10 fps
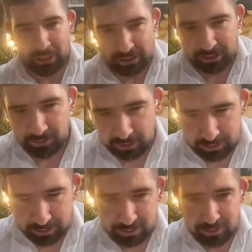which are not
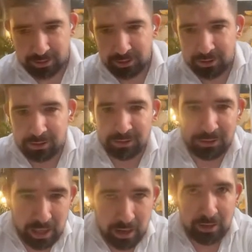CFDs.
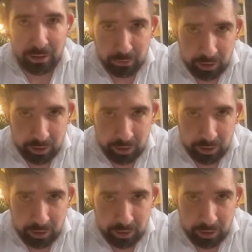They